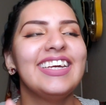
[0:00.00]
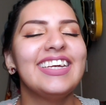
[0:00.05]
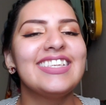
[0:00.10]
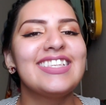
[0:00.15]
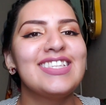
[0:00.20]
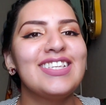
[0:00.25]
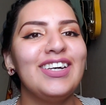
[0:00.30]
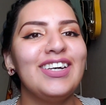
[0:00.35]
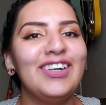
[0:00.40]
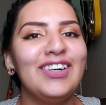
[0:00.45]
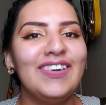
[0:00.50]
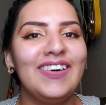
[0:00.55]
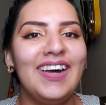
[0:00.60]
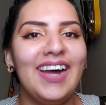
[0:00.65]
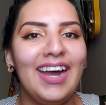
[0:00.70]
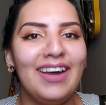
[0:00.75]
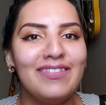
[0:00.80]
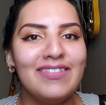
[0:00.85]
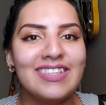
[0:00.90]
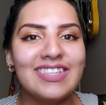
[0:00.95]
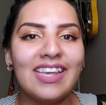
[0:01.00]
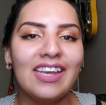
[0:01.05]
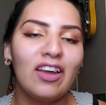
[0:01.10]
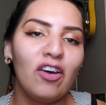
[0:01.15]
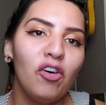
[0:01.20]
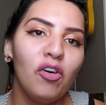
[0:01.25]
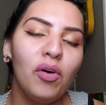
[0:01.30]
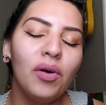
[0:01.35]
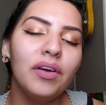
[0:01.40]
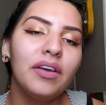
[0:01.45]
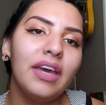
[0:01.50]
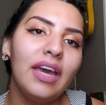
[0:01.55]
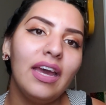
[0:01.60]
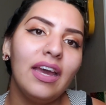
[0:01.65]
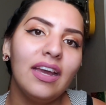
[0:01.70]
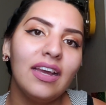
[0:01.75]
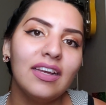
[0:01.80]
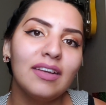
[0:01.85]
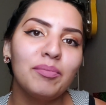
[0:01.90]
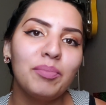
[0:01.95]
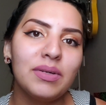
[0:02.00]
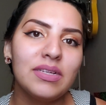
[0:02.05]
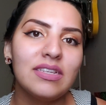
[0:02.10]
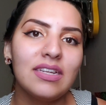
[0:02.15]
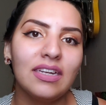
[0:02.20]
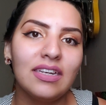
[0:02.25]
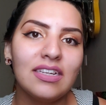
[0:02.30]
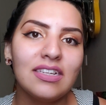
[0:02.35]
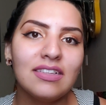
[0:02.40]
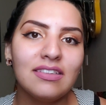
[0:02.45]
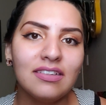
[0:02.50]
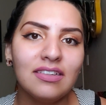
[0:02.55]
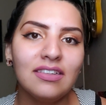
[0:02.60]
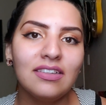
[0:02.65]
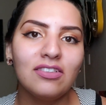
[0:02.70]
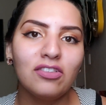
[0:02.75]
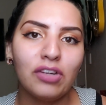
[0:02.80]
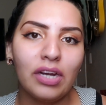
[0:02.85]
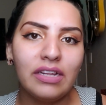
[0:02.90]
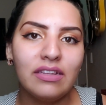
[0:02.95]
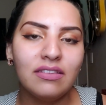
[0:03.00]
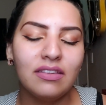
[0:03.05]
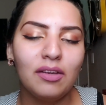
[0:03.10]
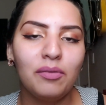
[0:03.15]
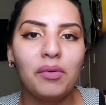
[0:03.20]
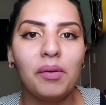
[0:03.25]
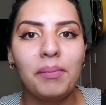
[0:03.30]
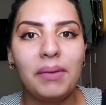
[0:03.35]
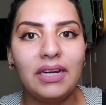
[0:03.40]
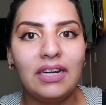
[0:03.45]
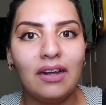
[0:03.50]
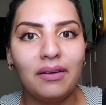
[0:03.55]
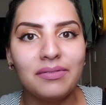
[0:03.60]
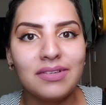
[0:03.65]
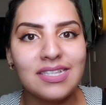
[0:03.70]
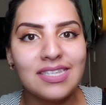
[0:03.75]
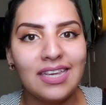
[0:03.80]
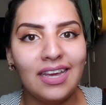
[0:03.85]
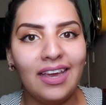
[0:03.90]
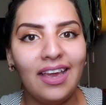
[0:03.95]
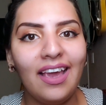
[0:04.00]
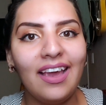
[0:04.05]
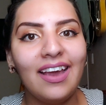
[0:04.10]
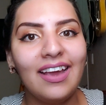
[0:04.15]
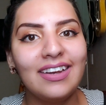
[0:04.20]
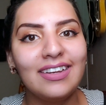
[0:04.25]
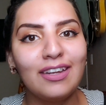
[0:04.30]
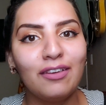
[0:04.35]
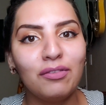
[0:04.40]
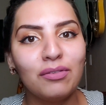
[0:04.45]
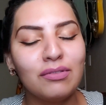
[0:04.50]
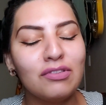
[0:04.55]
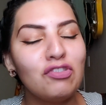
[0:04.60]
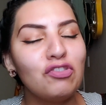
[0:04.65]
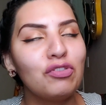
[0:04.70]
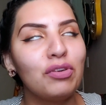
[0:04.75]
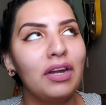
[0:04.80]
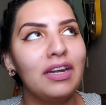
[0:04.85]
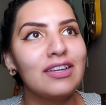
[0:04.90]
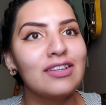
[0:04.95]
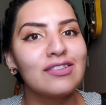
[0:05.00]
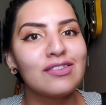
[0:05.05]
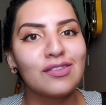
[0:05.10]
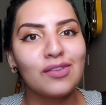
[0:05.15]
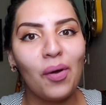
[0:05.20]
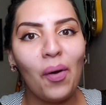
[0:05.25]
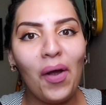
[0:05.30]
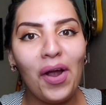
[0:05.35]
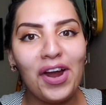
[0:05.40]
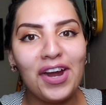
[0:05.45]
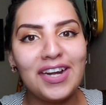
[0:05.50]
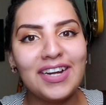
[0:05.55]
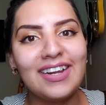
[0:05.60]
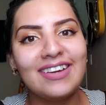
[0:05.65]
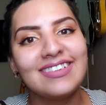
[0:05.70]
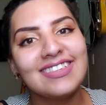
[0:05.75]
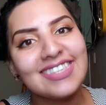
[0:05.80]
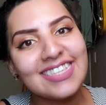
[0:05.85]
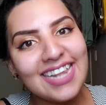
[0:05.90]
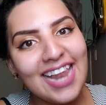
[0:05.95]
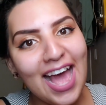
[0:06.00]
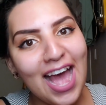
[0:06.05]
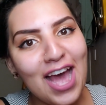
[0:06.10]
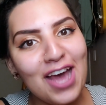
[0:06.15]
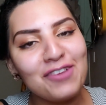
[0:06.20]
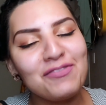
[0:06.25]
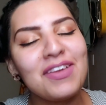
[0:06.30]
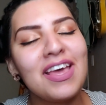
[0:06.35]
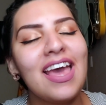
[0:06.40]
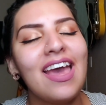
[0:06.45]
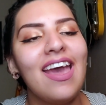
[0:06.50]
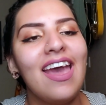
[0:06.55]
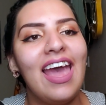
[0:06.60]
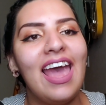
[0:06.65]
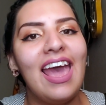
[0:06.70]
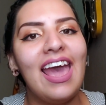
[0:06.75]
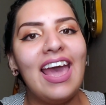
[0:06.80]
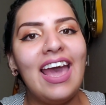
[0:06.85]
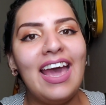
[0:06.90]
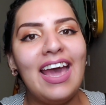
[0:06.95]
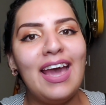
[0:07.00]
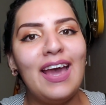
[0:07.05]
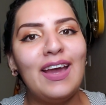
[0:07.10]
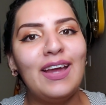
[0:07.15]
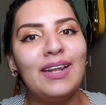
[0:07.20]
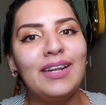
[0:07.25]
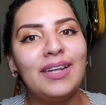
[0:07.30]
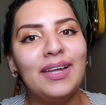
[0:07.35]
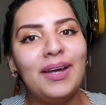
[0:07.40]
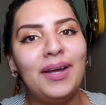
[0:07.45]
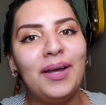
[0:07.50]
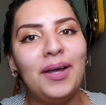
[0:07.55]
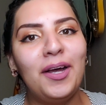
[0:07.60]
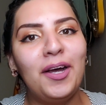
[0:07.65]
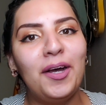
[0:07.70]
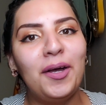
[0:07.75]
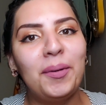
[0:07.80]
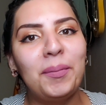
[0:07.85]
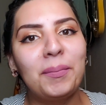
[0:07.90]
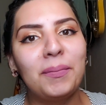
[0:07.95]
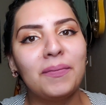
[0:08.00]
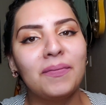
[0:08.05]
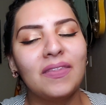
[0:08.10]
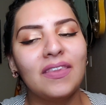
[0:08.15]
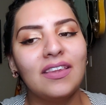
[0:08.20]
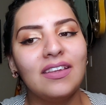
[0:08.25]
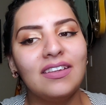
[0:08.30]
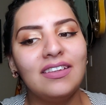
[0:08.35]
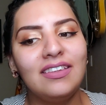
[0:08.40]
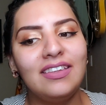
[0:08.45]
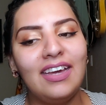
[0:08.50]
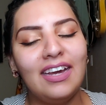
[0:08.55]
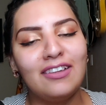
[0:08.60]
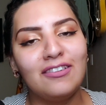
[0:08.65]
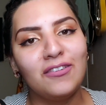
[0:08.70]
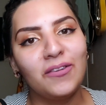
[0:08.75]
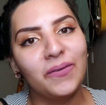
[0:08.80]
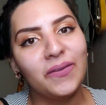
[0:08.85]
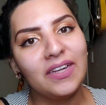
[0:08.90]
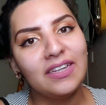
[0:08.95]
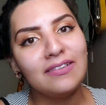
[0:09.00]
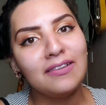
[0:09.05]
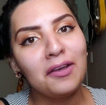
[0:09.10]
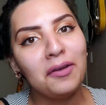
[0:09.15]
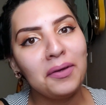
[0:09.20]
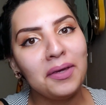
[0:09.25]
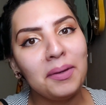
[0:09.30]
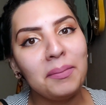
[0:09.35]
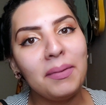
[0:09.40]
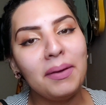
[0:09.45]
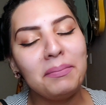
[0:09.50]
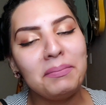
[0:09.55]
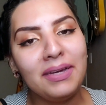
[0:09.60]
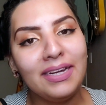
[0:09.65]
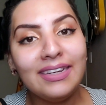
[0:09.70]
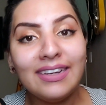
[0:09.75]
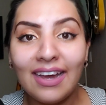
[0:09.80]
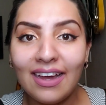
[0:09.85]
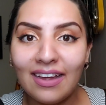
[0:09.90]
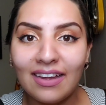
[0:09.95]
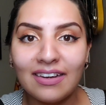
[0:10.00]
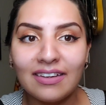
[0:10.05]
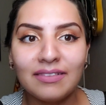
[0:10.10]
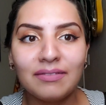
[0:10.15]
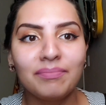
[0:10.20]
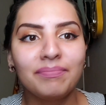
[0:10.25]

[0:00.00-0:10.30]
So I was like, oh, okay, pretending to translate what my dad was saying, and David was trying so hard not to laugh. And yeah, so that's how he met my dad.